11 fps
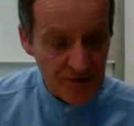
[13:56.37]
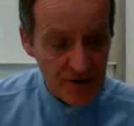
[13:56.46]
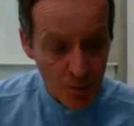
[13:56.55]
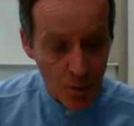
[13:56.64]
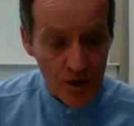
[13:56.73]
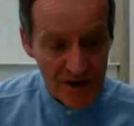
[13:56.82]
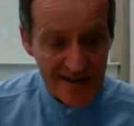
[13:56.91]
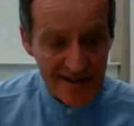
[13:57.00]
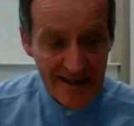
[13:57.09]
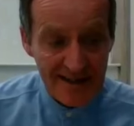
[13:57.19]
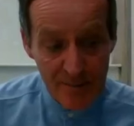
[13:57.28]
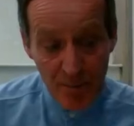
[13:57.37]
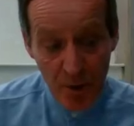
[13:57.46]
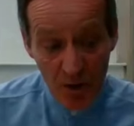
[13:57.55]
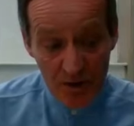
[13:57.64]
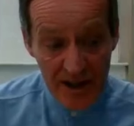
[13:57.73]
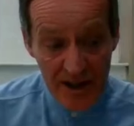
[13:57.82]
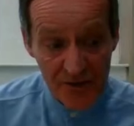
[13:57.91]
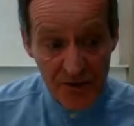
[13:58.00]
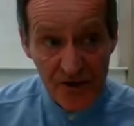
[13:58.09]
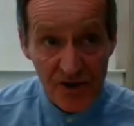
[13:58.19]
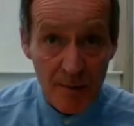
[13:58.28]
shift towards identity
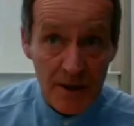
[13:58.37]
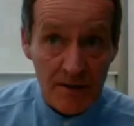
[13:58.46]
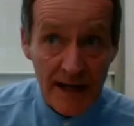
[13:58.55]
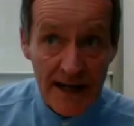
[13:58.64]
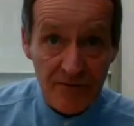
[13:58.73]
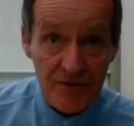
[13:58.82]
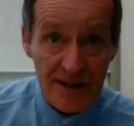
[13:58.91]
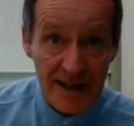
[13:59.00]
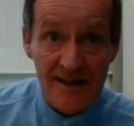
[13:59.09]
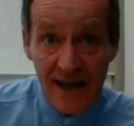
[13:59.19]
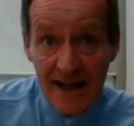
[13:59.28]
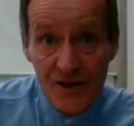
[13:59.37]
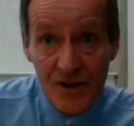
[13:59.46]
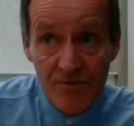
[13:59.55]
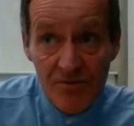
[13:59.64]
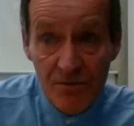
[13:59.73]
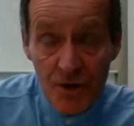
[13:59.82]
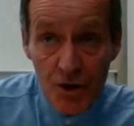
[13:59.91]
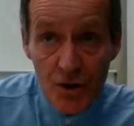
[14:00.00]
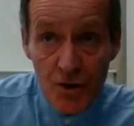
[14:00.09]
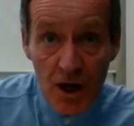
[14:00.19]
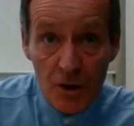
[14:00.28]
politics for some on the left is, as
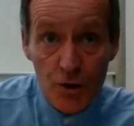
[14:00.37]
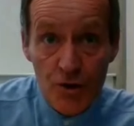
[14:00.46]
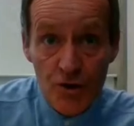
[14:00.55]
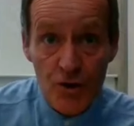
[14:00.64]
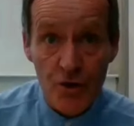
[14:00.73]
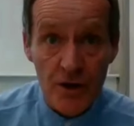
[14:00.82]
you allude